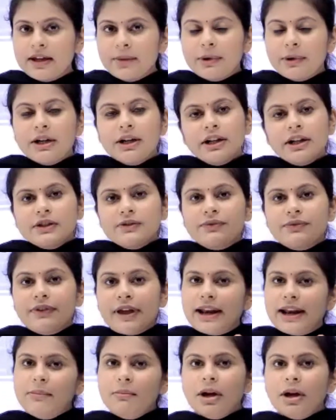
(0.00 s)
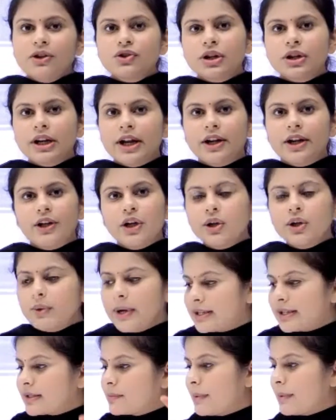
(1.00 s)
but it is very much related to
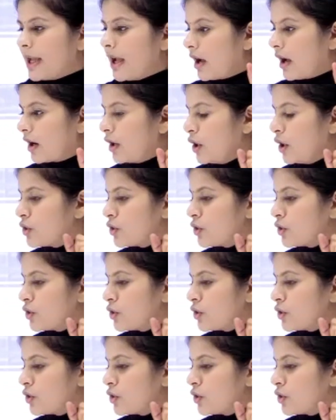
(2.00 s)
SBR.